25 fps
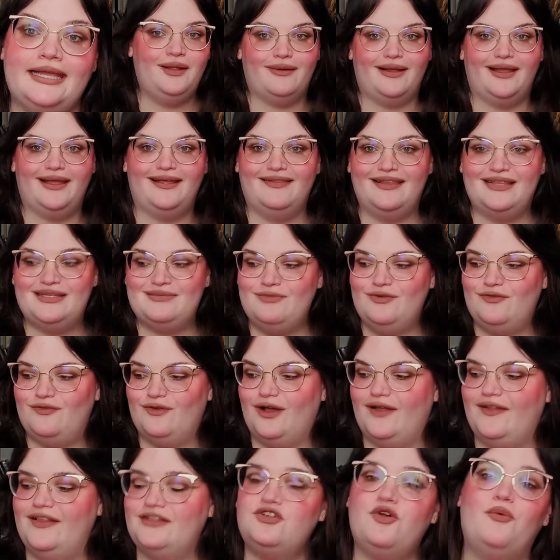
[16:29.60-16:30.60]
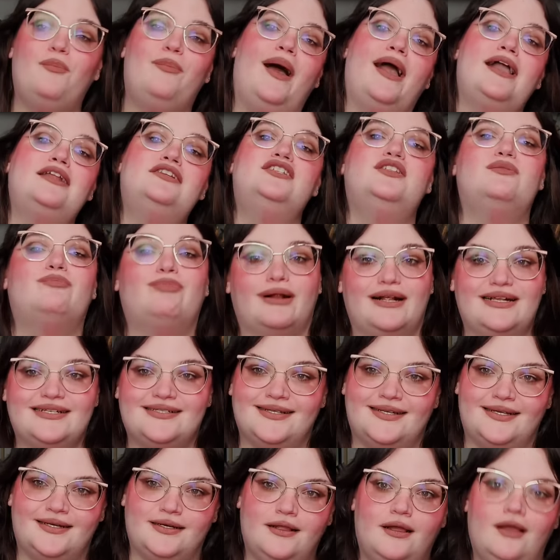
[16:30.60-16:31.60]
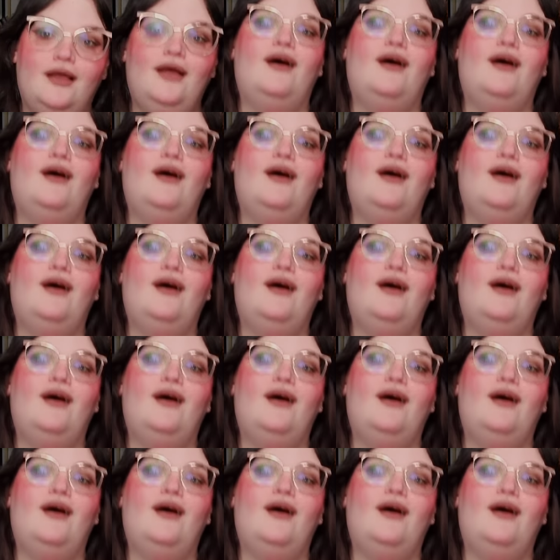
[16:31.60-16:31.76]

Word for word: Anyway, let's move on. Let's go back to the present.